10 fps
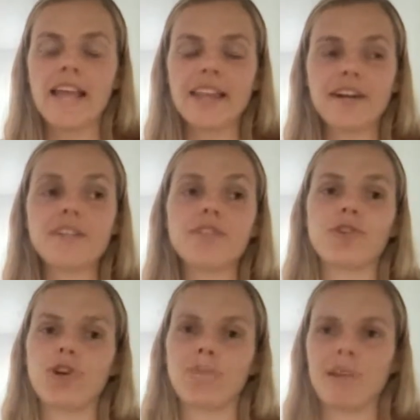there are
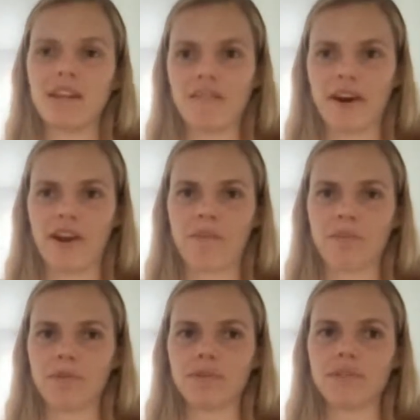so many
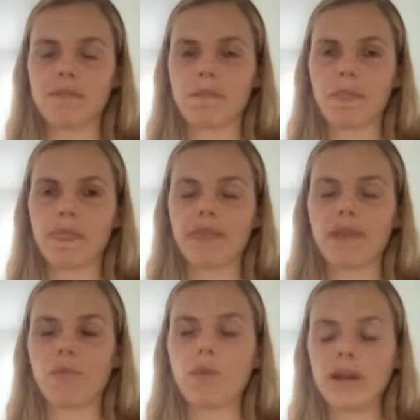variables.
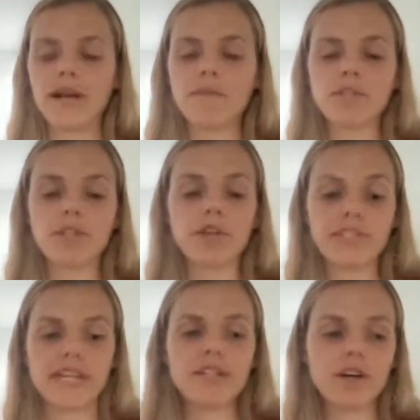When it comes to your
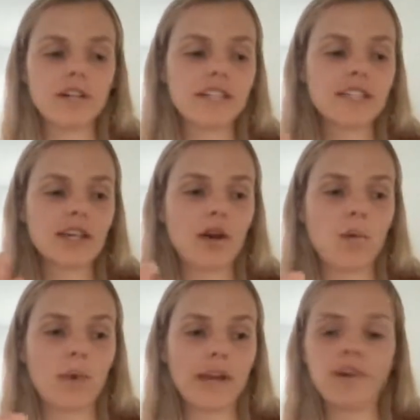detox,
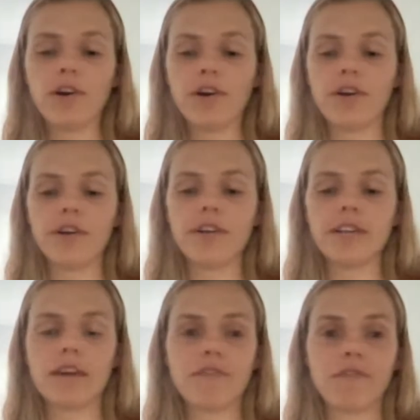we know
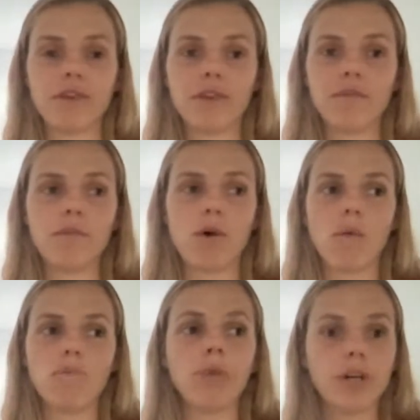that for
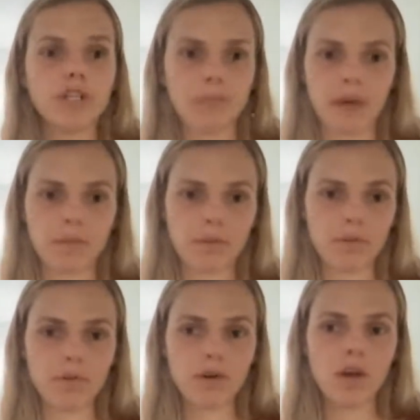most
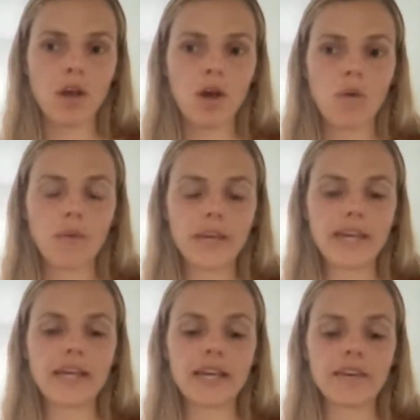people, we
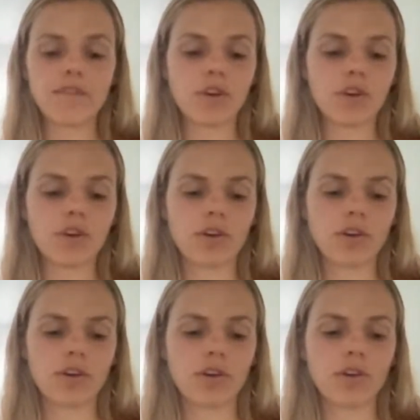can give
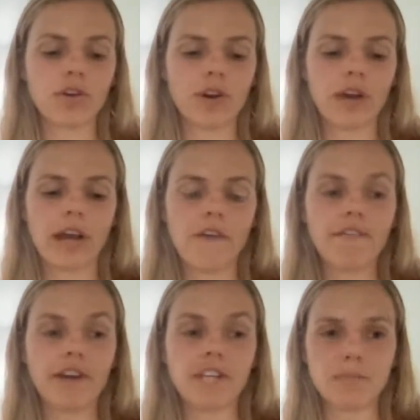you, a
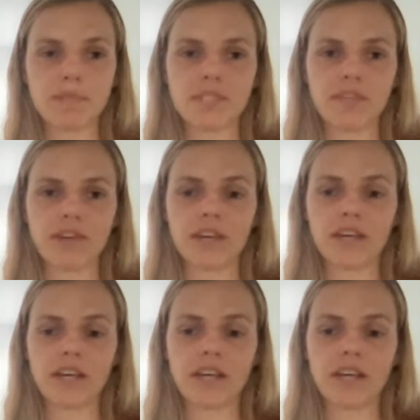very specific